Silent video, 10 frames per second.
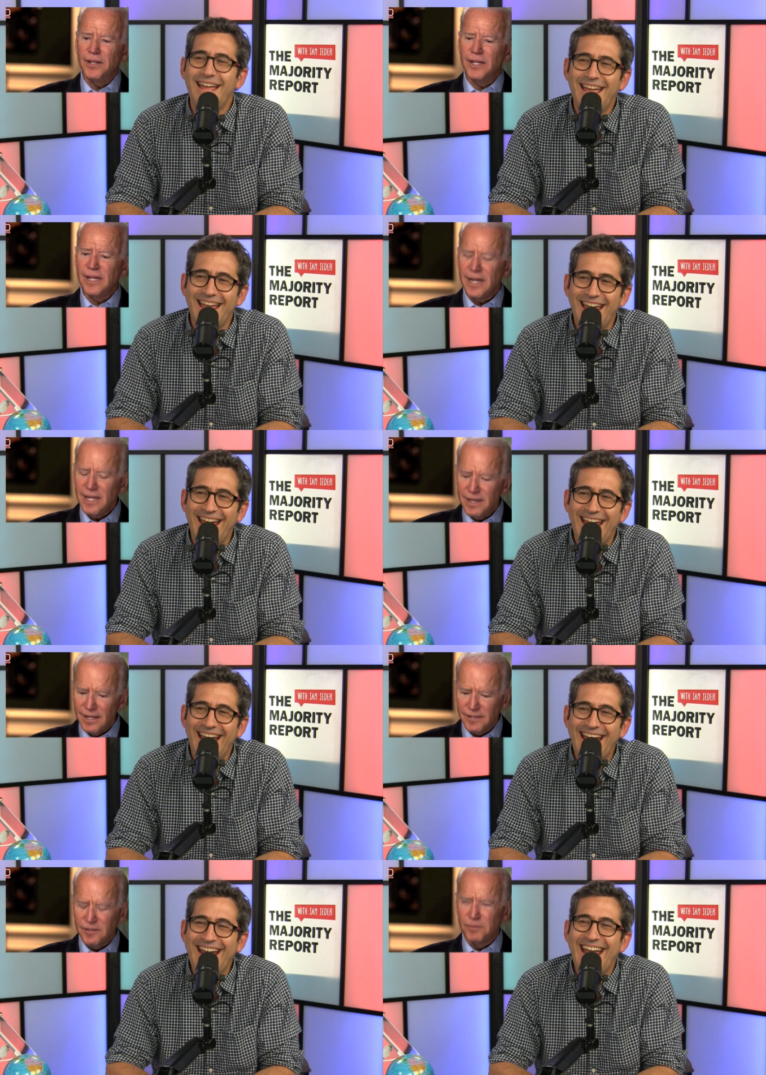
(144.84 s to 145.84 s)
Speaker 1: I think he
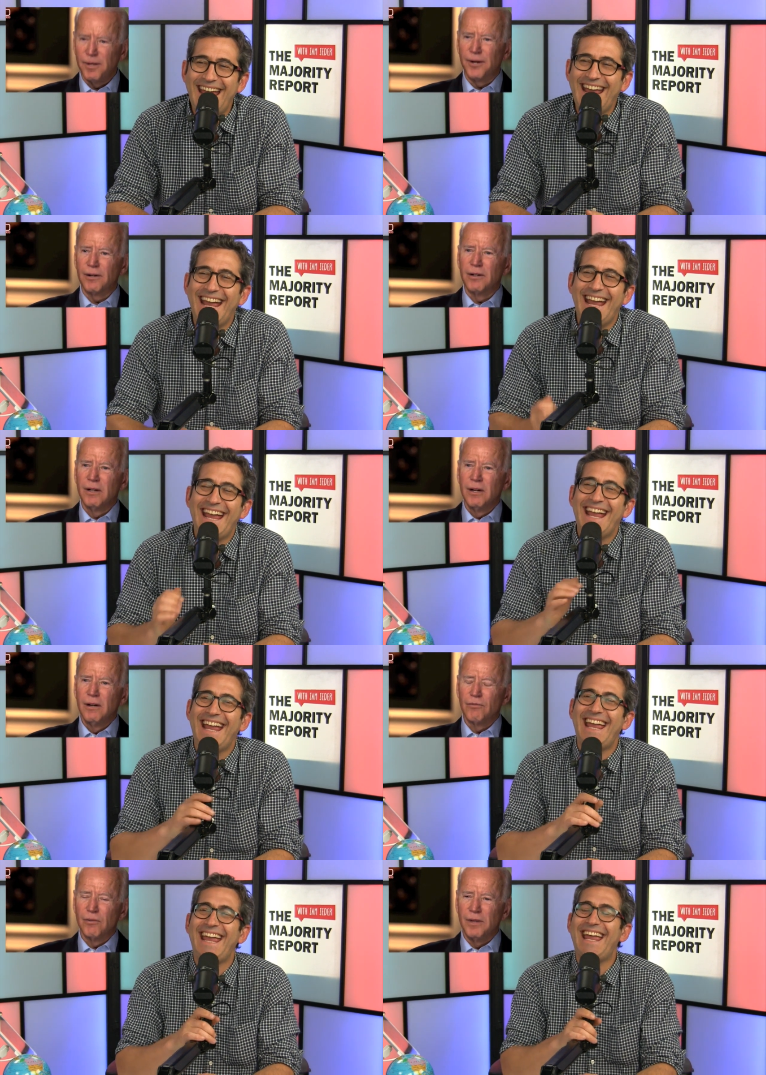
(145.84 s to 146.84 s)
thinks it's better
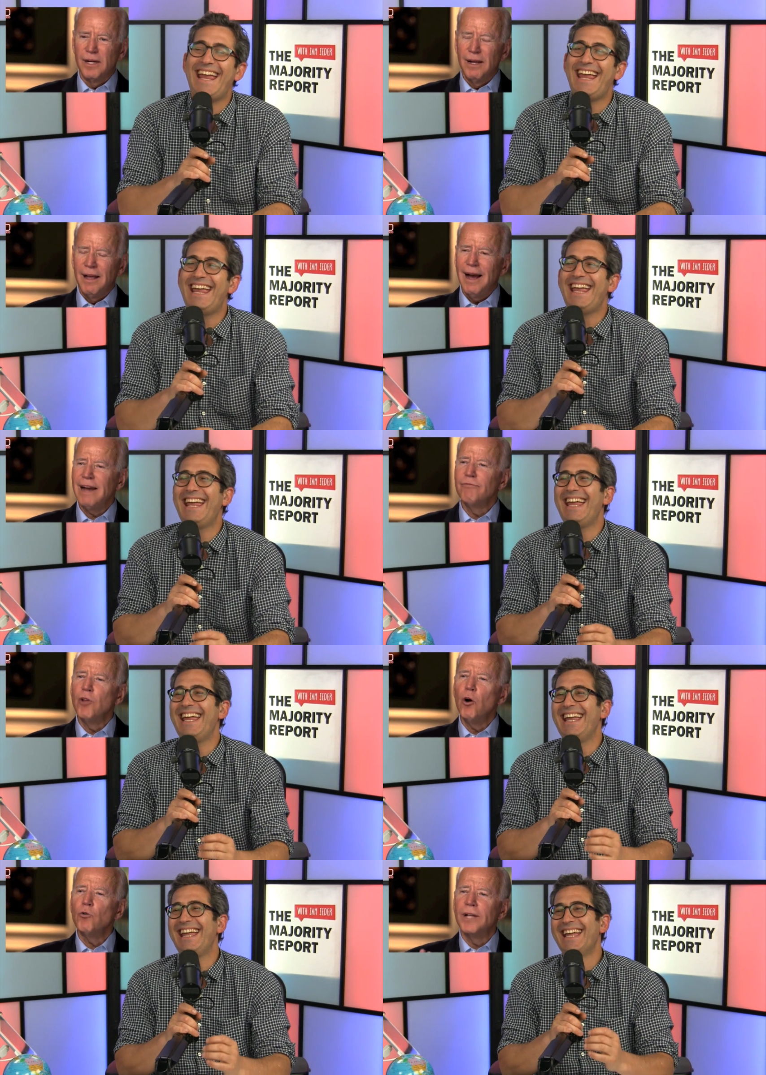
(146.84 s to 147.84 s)
for me. I have
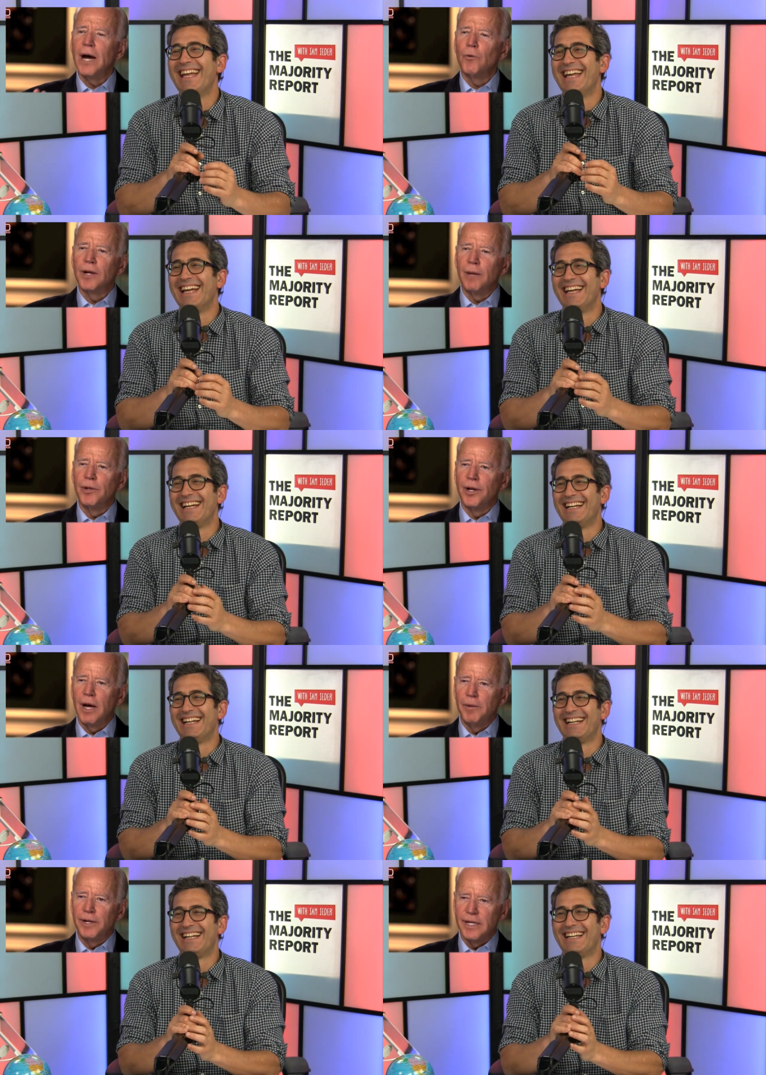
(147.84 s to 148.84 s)
no doubt when I'm the
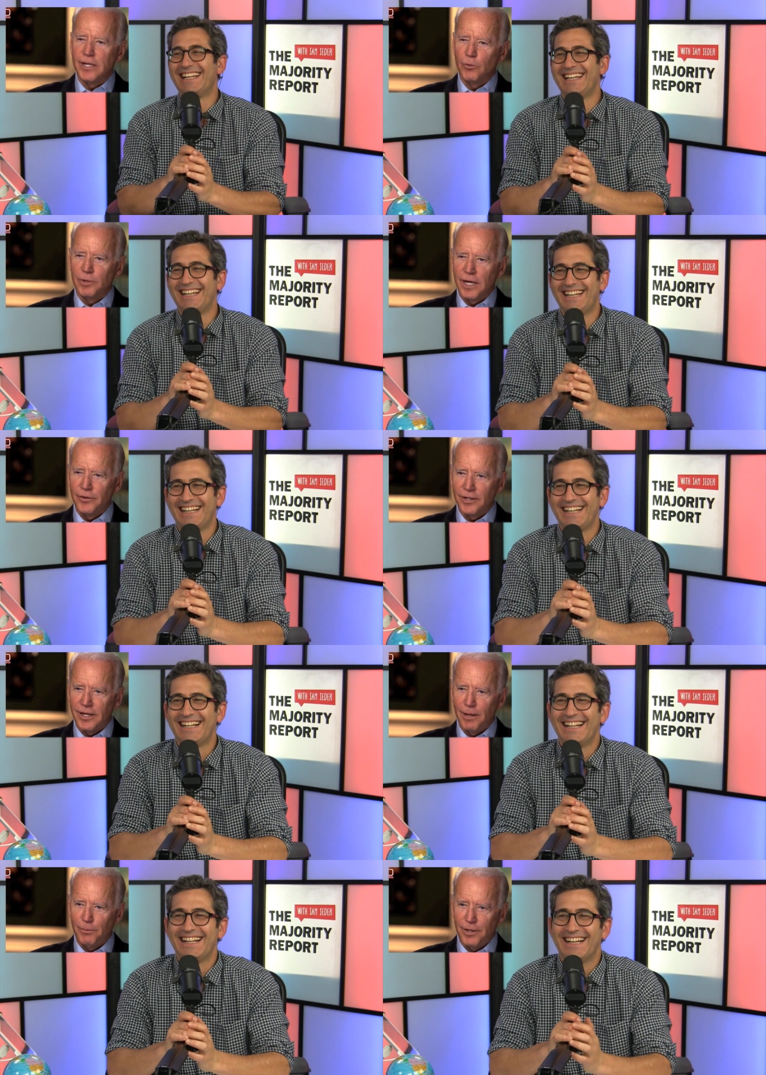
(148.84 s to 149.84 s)
nominee, he'll be out in
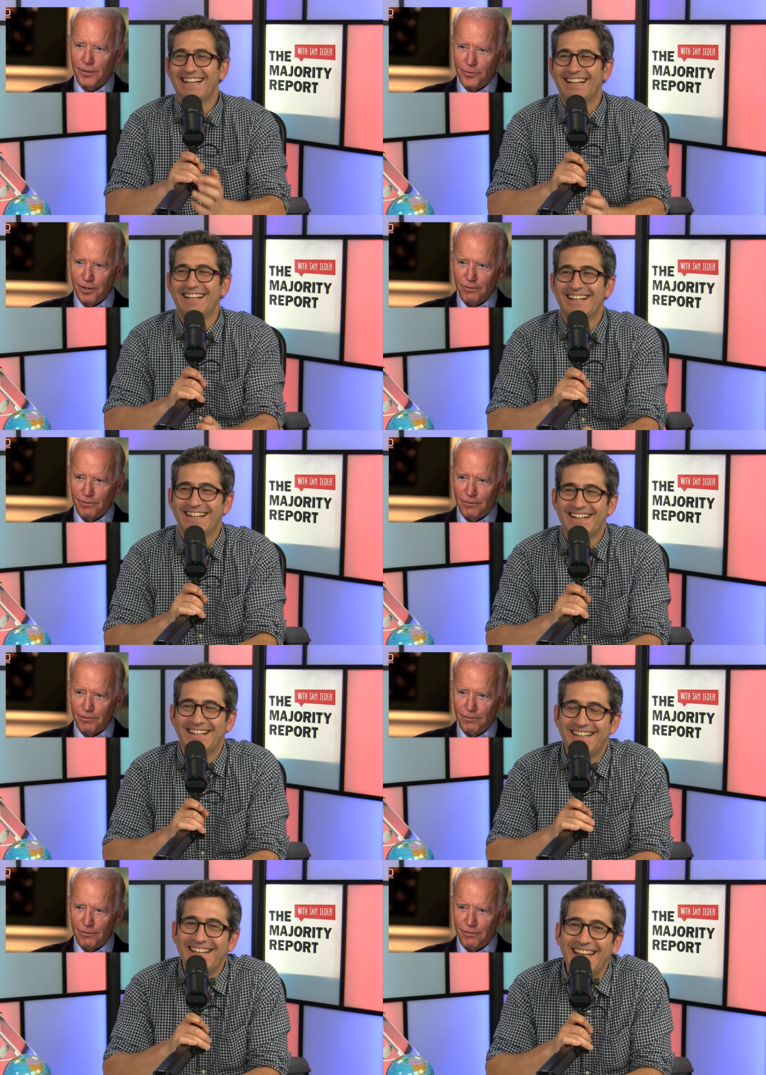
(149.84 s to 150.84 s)
the campaign trail
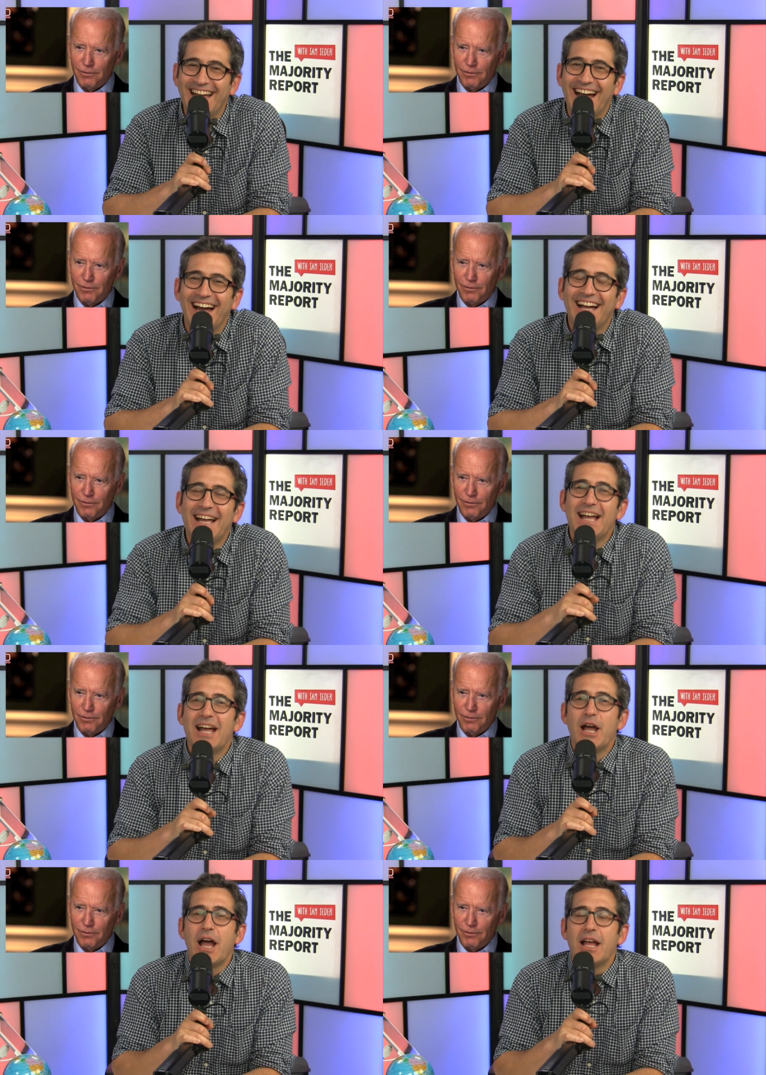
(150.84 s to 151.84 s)
Speaker 2: yeah.
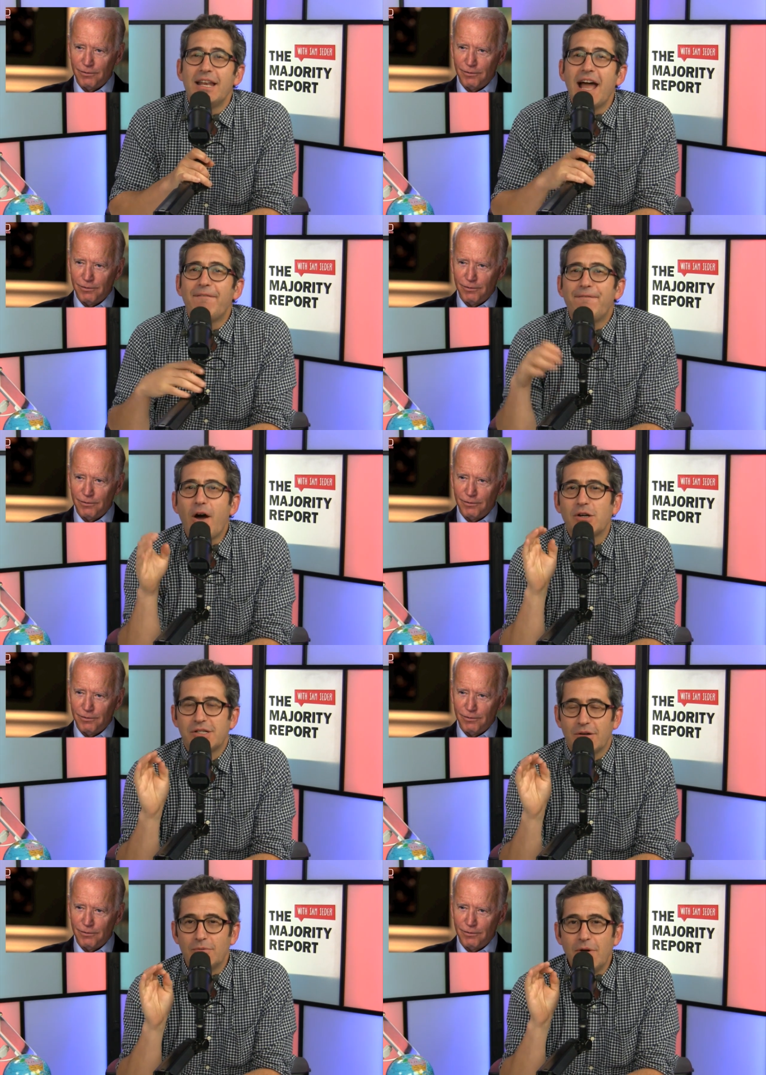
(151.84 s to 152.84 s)
Now,
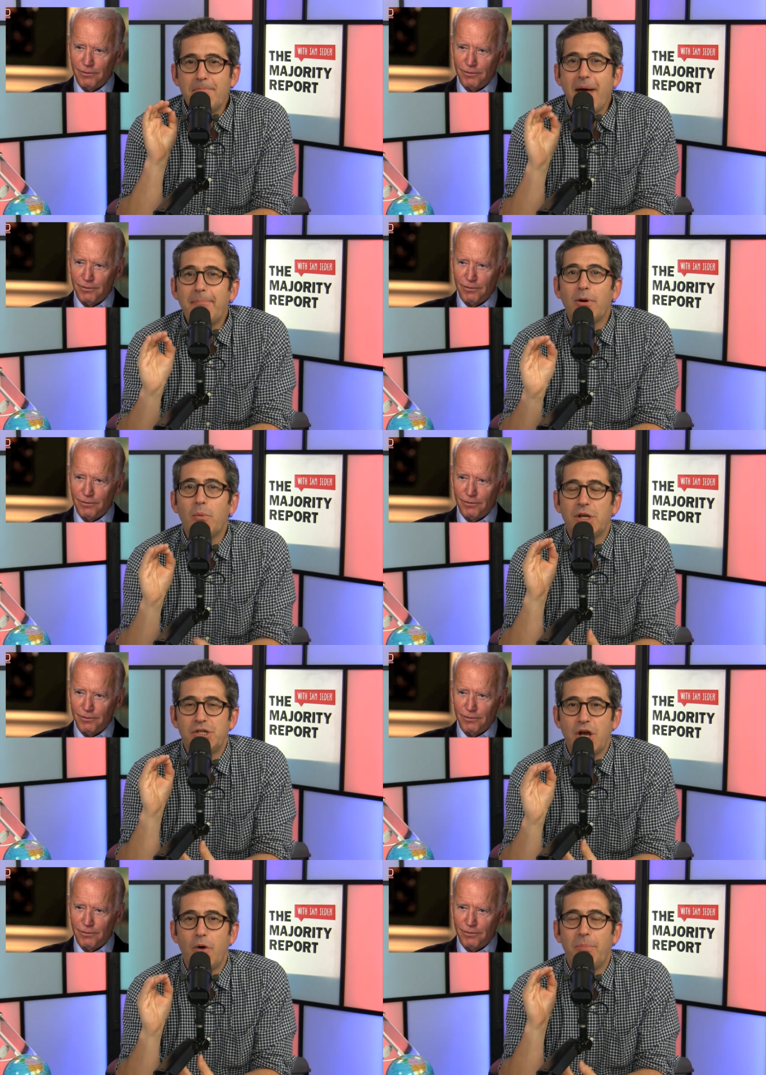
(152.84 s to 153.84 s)
folks, remember what
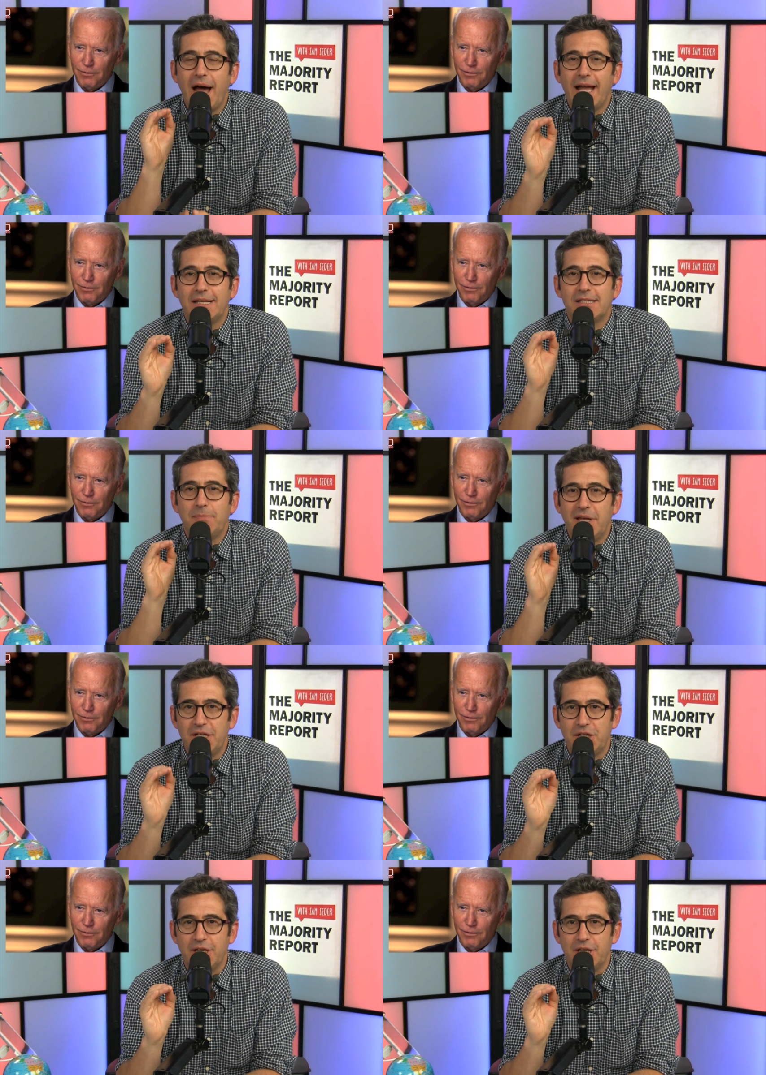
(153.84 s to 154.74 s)
Joe Biden's pitch